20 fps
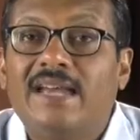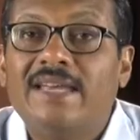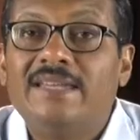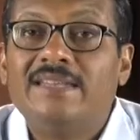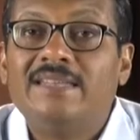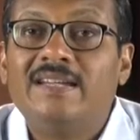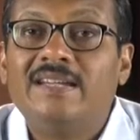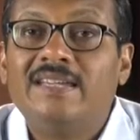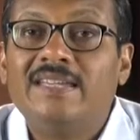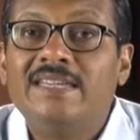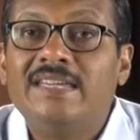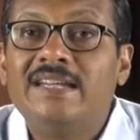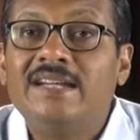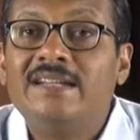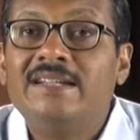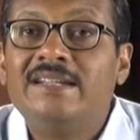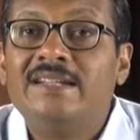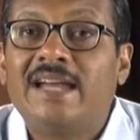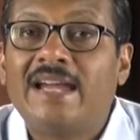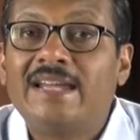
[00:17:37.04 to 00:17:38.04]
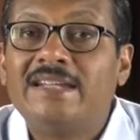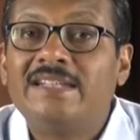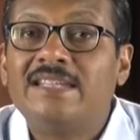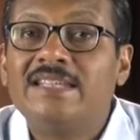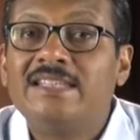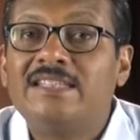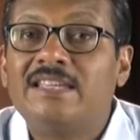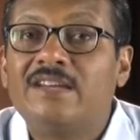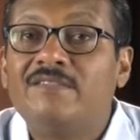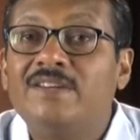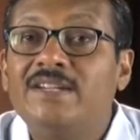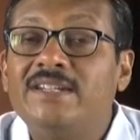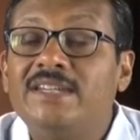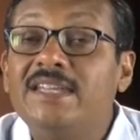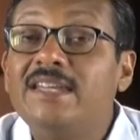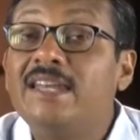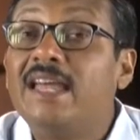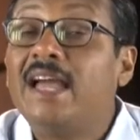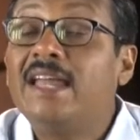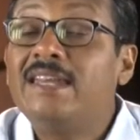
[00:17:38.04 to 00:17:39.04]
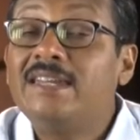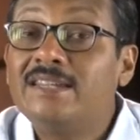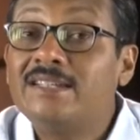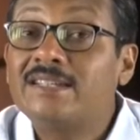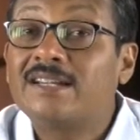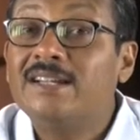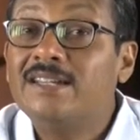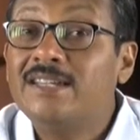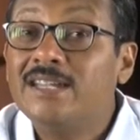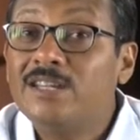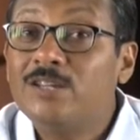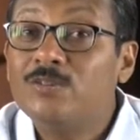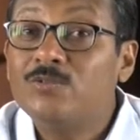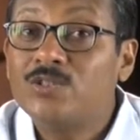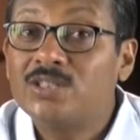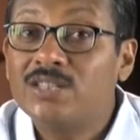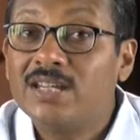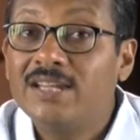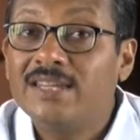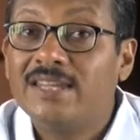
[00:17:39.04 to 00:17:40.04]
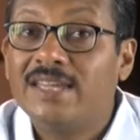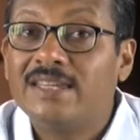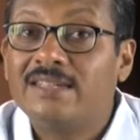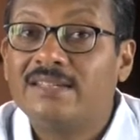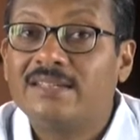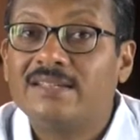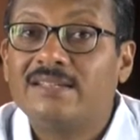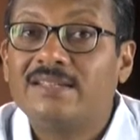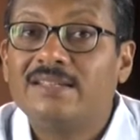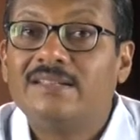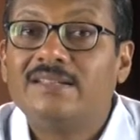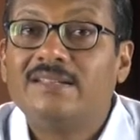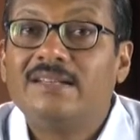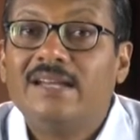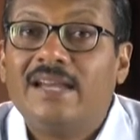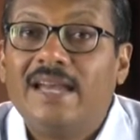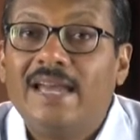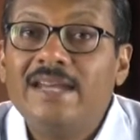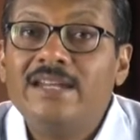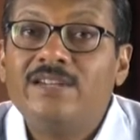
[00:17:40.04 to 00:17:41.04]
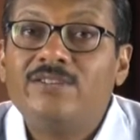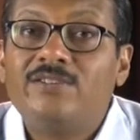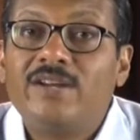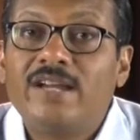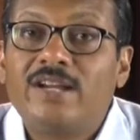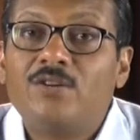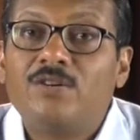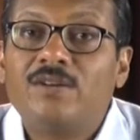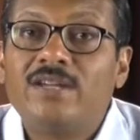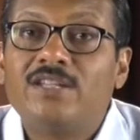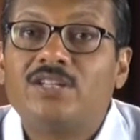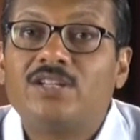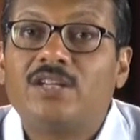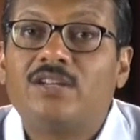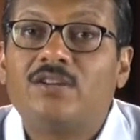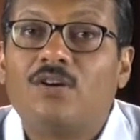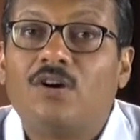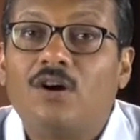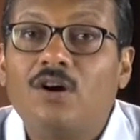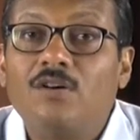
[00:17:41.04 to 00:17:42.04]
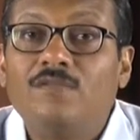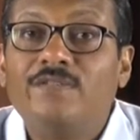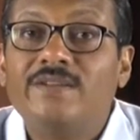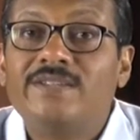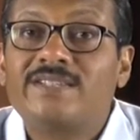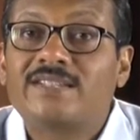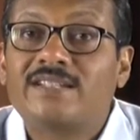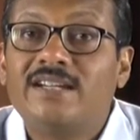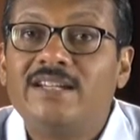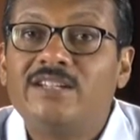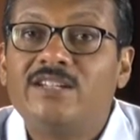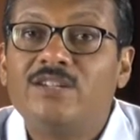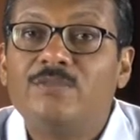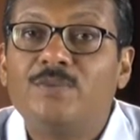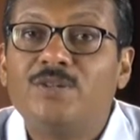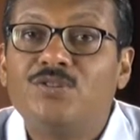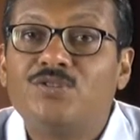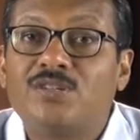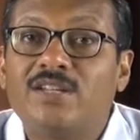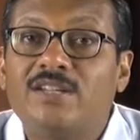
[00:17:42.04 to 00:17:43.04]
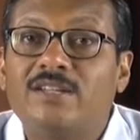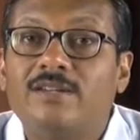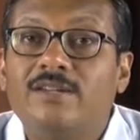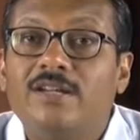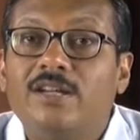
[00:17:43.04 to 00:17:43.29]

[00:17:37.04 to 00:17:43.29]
in the year 1917 and it continues till date in recognition of its contribution